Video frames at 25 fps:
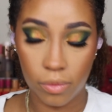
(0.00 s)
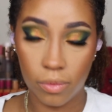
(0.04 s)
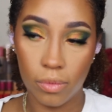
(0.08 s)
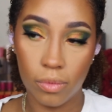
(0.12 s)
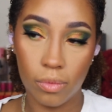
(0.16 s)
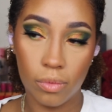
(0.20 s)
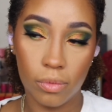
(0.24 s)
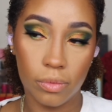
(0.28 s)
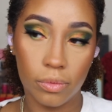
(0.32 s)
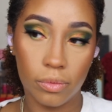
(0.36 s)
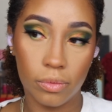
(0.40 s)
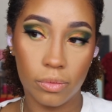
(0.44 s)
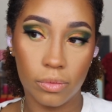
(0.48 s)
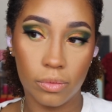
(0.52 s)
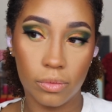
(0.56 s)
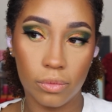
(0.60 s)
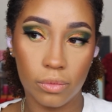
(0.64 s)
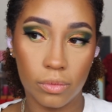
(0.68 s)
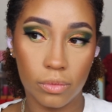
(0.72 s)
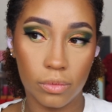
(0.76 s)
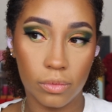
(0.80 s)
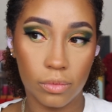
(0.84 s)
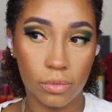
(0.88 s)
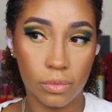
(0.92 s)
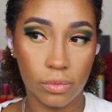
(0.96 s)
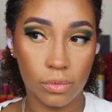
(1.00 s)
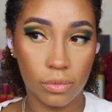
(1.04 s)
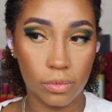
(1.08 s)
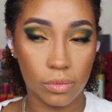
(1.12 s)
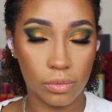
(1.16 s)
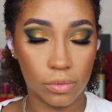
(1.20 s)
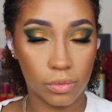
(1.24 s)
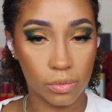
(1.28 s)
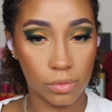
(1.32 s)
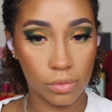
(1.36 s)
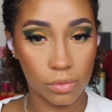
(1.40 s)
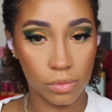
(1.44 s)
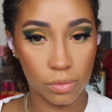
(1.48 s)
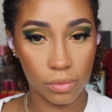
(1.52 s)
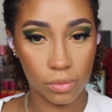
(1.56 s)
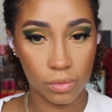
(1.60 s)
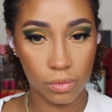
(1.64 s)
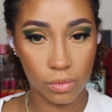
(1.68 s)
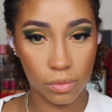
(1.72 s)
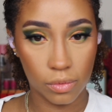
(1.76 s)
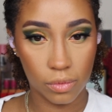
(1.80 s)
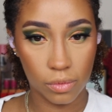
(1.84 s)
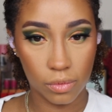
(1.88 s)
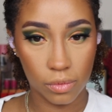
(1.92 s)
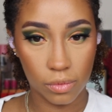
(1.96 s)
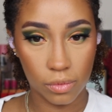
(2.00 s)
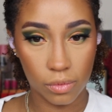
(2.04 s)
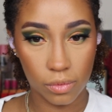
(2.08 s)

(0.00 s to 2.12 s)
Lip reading: Nobody speaks.